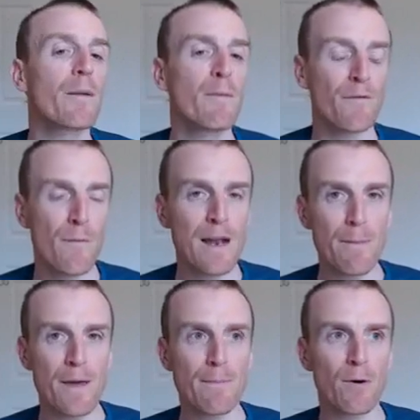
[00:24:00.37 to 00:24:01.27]
But for many
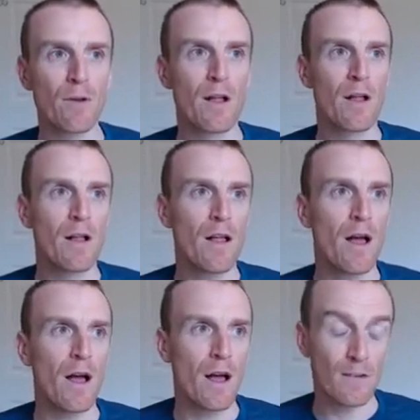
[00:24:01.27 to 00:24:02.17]
people,
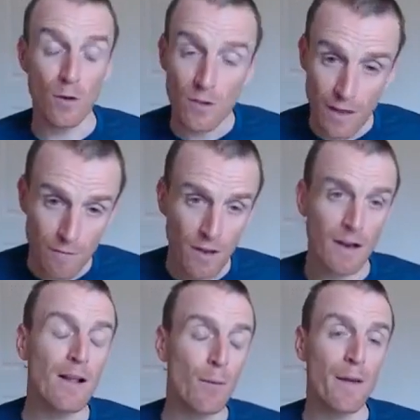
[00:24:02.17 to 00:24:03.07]
as long as they've done
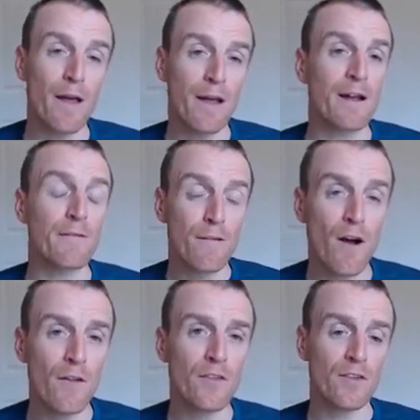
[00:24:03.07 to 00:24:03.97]
a little bit in
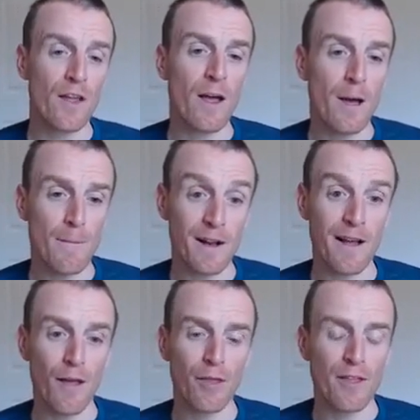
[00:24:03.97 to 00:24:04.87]
advance and are
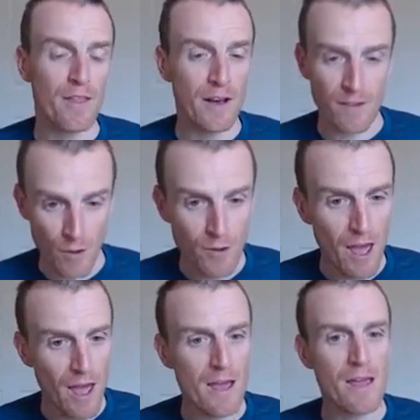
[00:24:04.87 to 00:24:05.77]
healthy, then it's
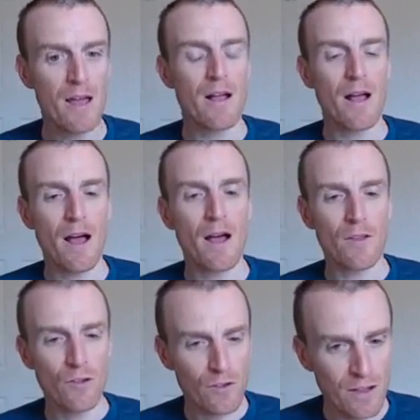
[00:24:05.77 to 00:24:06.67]
okay.
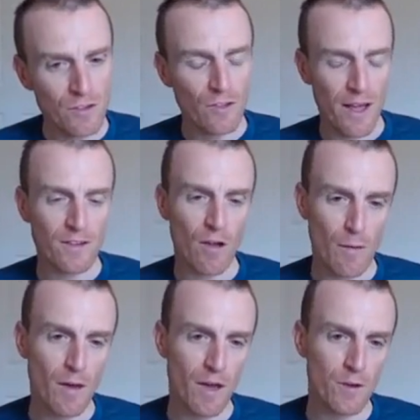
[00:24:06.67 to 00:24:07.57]
It just needs to take
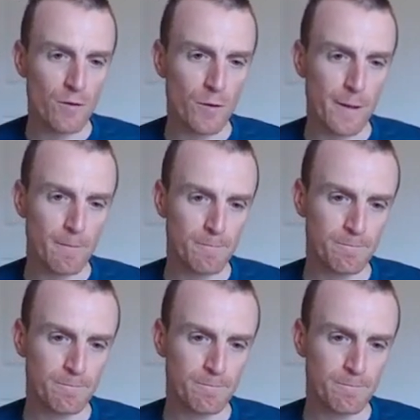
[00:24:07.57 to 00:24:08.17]
time getting used to it.